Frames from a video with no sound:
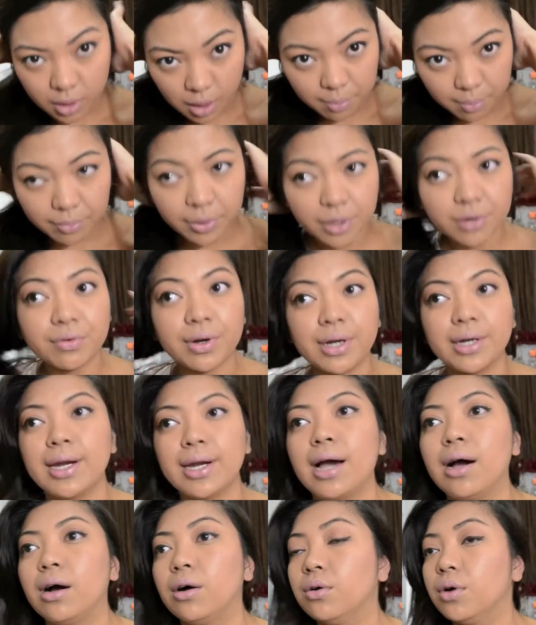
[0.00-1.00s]
But right
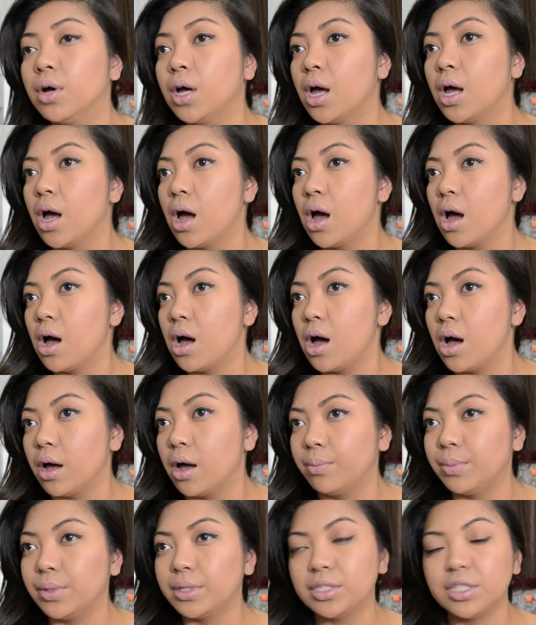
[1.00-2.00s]
now
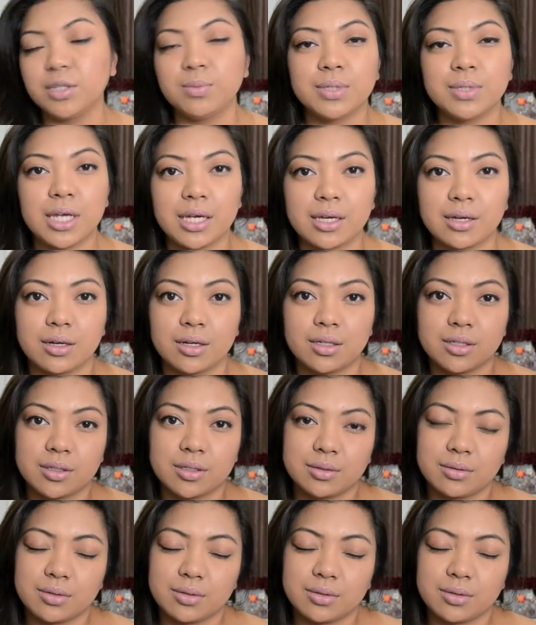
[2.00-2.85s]
it seems like it's